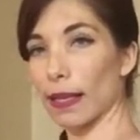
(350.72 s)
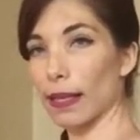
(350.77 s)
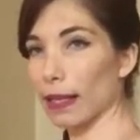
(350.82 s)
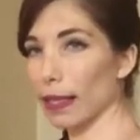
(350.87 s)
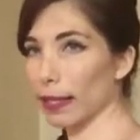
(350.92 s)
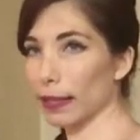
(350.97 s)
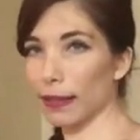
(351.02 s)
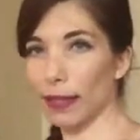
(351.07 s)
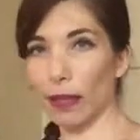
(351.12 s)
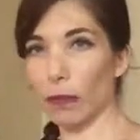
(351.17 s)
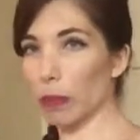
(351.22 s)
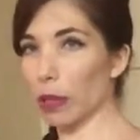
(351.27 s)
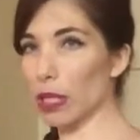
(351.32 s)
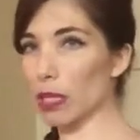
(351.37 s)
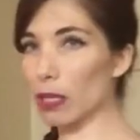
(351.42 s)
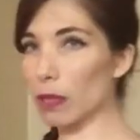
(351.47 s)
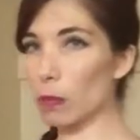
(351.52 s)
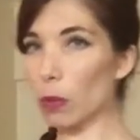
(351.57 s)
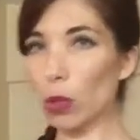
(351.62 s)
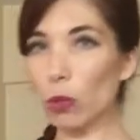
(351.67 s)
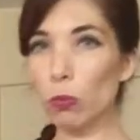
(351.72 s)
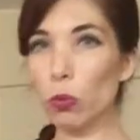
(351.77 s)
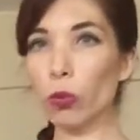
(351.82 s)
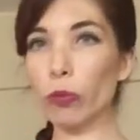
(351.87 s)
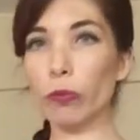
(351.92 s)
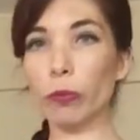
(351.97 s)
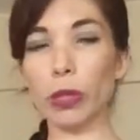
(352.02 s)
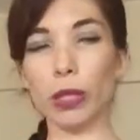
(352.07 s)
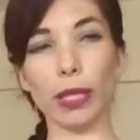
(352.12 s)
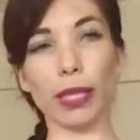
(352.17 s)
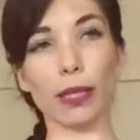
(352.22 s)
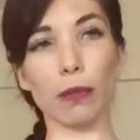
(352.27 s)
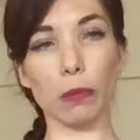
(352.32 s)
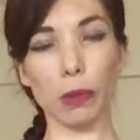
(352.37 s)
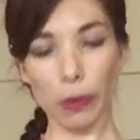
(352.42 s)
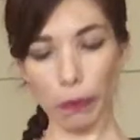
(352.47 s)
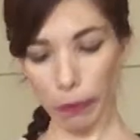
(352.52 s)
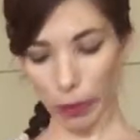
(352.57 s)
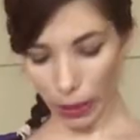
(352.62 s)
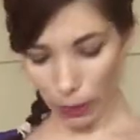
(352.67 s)
It can be a small movement, it can be
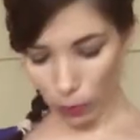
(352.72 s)
a big